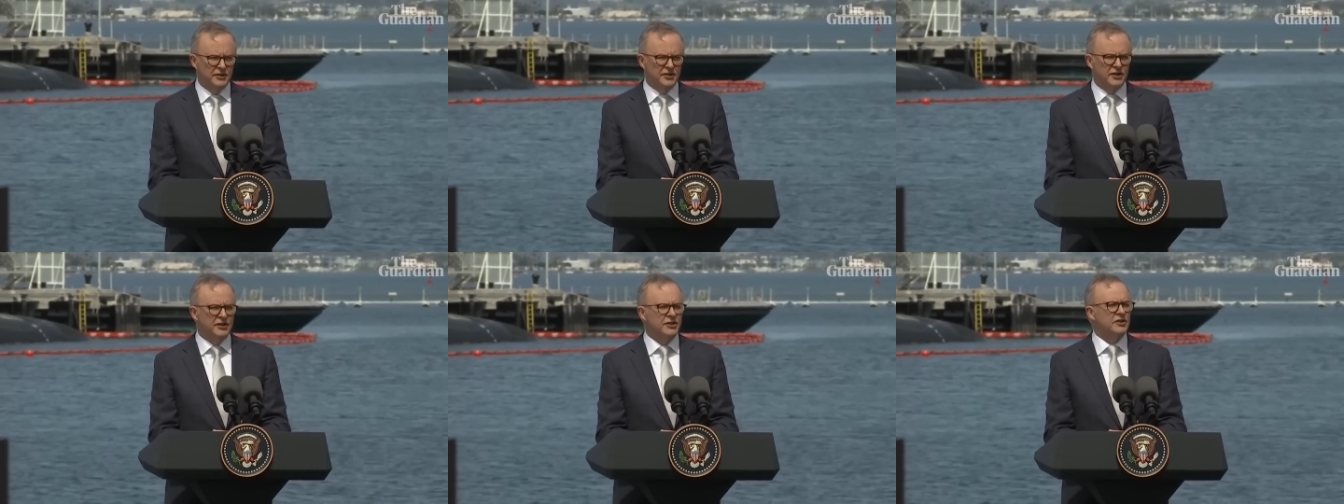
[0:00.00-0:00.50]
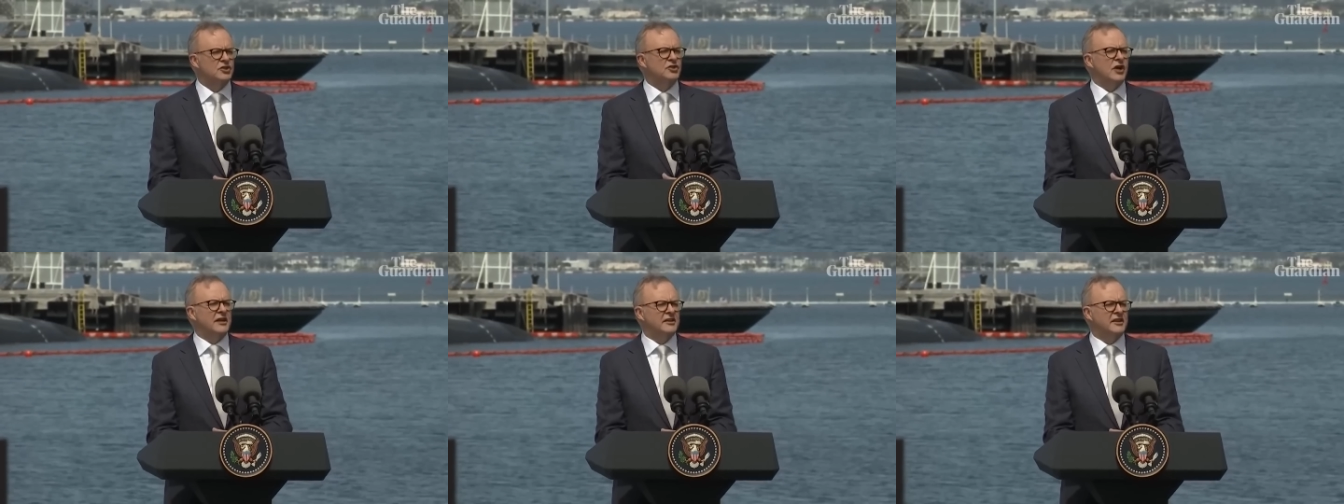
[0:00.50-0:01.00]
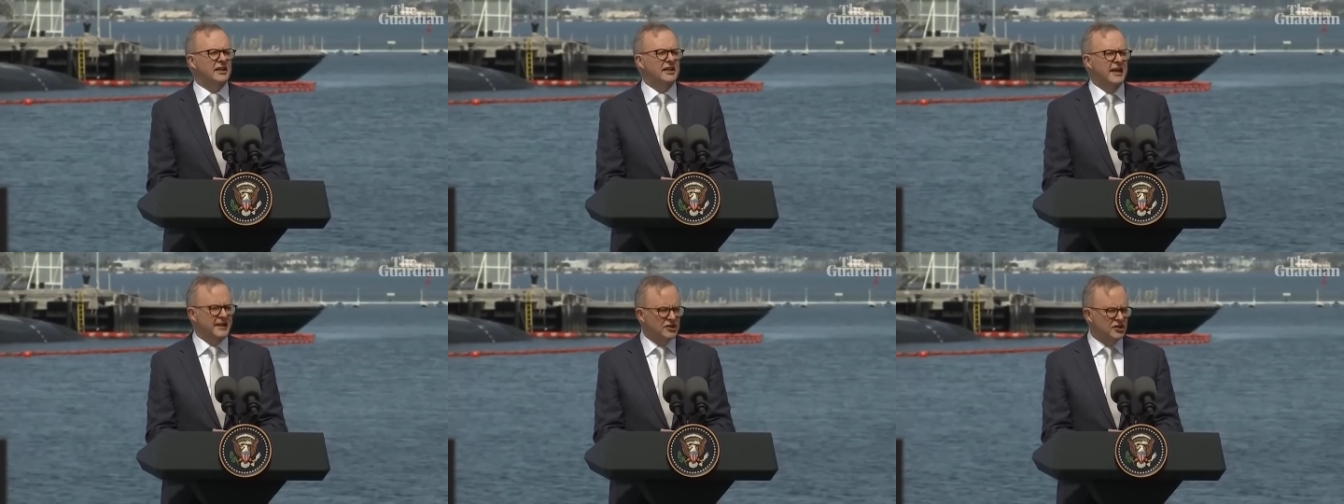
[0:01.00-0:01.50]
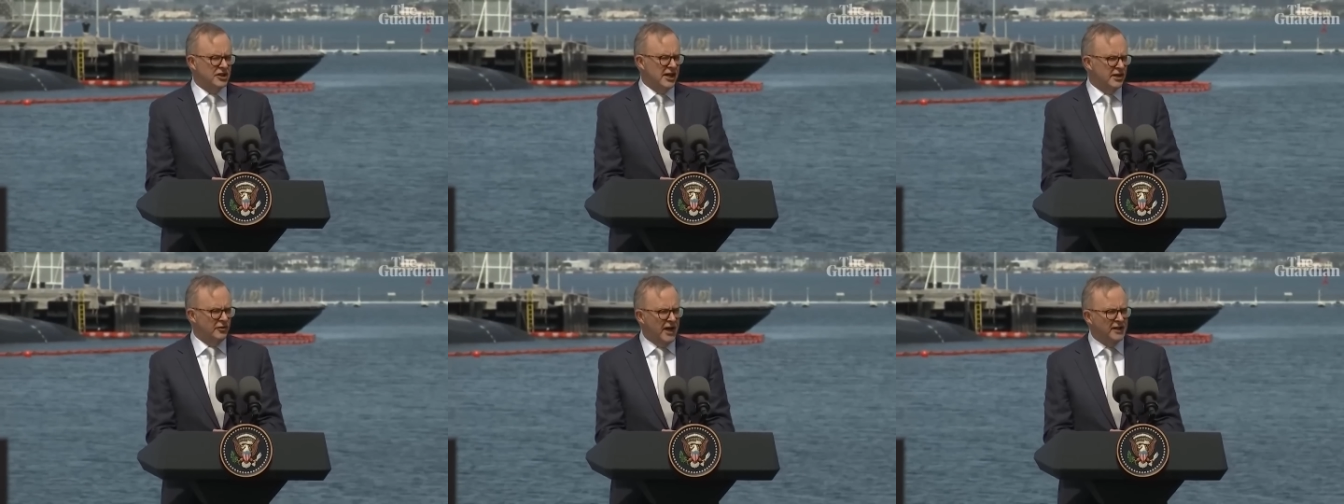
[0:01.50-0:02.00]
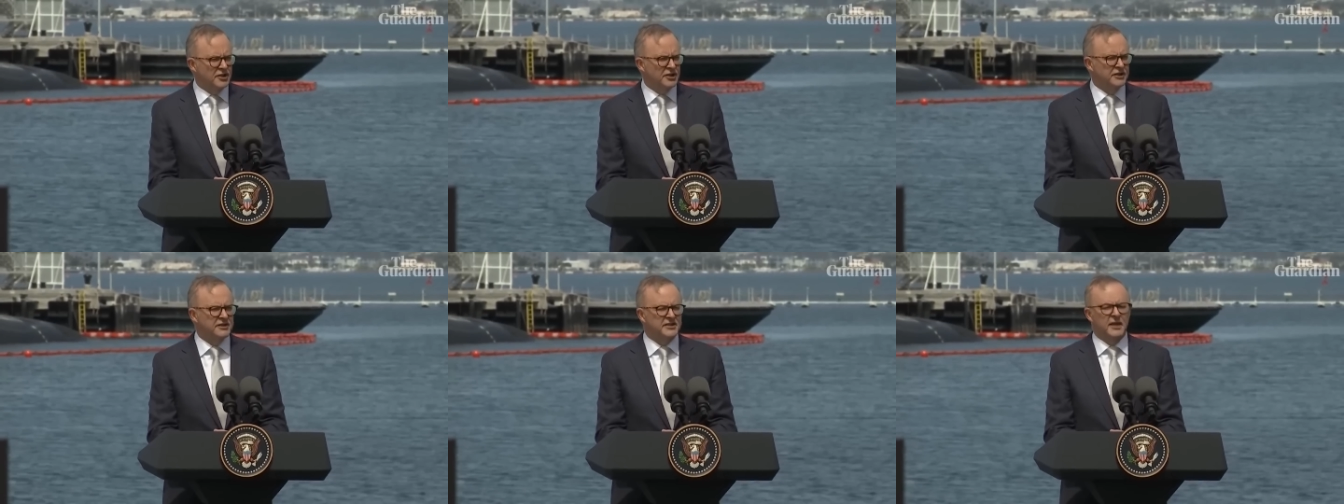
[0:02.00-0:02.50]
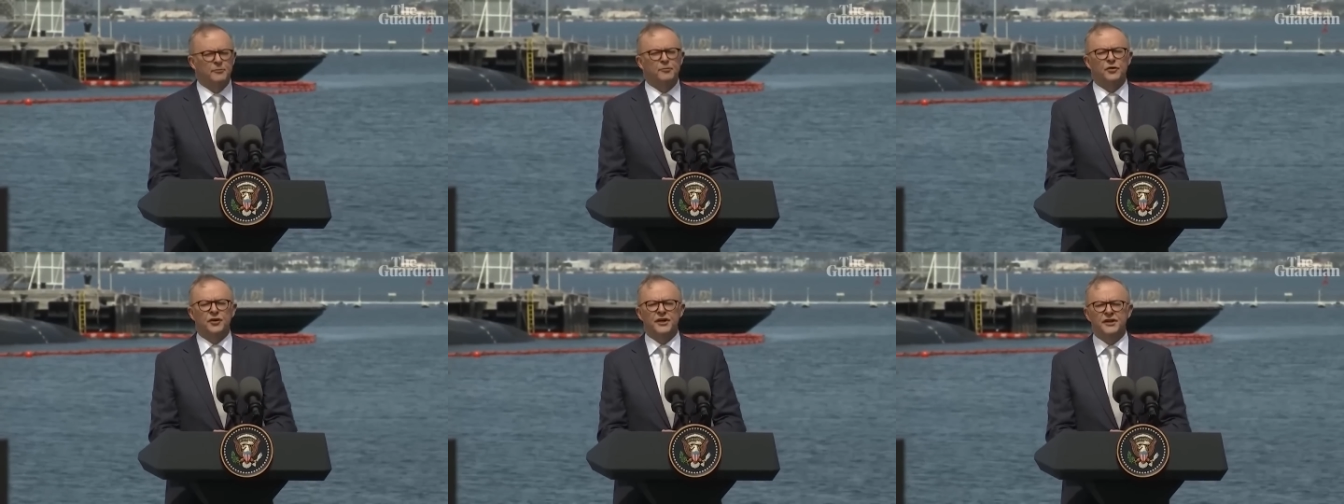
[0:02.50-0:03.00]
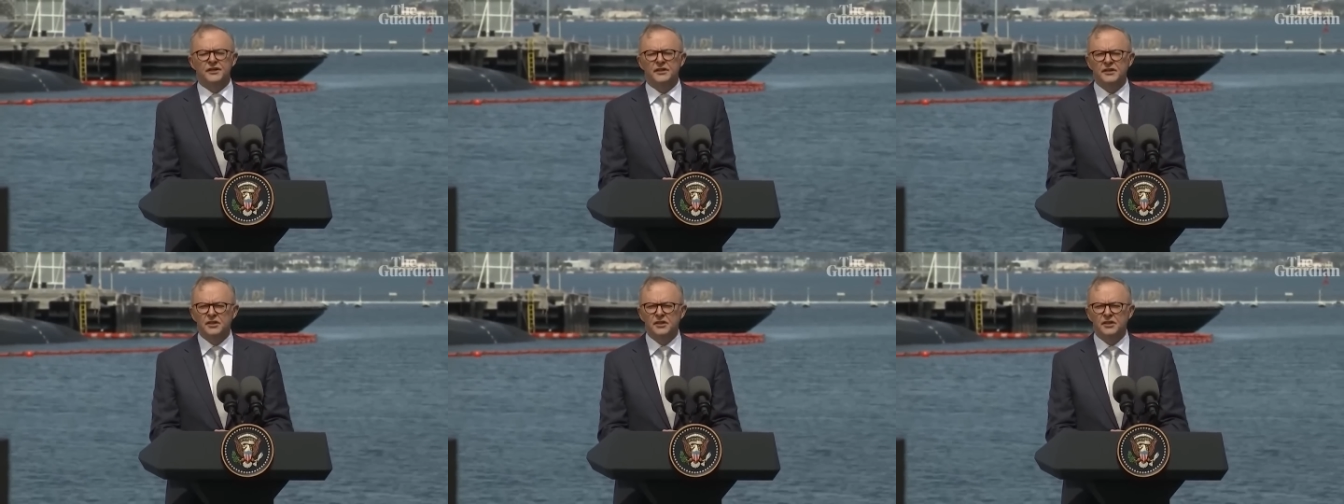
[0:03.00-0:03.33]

to construct the next generation submarine